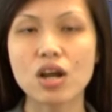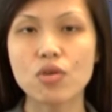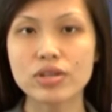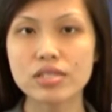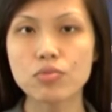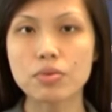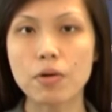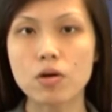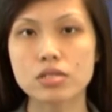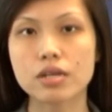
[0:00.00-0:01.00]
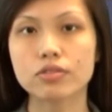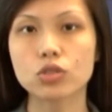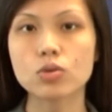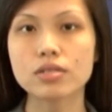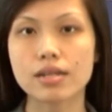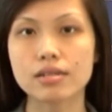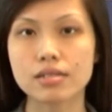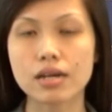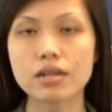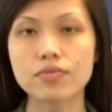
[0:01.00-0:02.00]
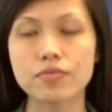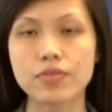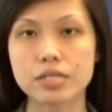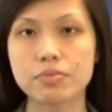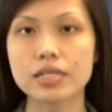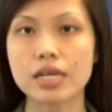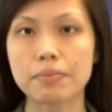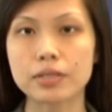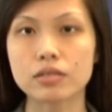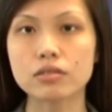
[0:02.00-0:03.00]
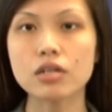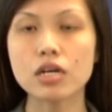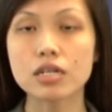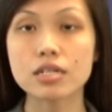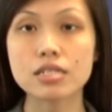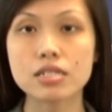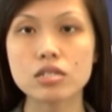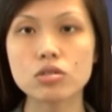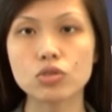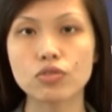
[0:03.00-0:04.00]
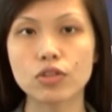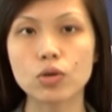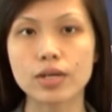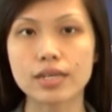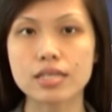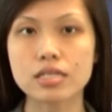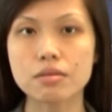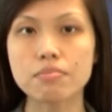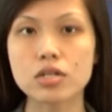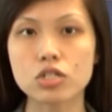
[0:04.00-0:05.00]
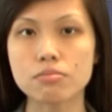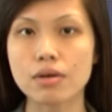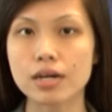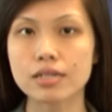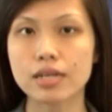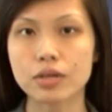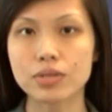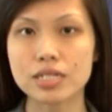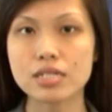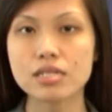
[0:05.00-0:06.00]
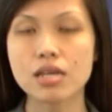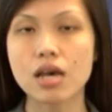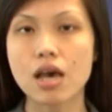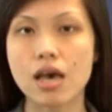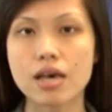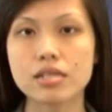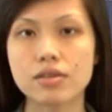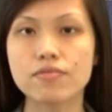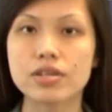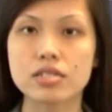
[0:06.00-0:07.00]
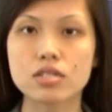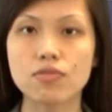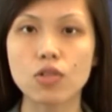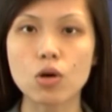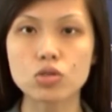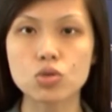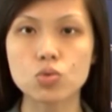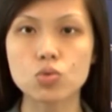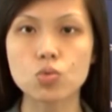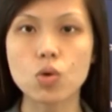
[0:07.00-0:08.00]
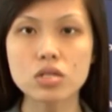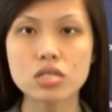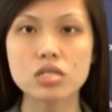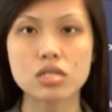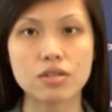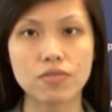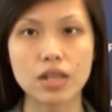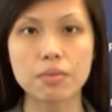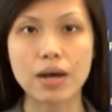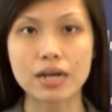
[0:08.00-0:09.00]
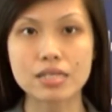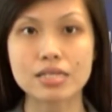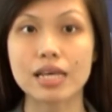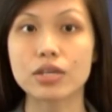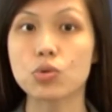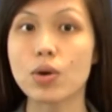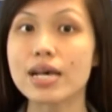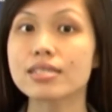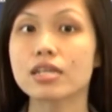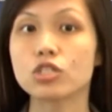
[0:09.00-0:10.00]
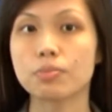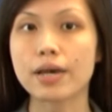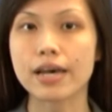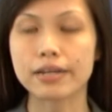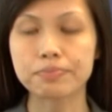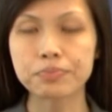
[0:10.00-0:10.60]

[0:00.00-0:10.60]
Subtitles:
Recent reports have shown that the tide of investment capital continue to flow against emerging market equities as investors flock towards developed markets like US and Japan.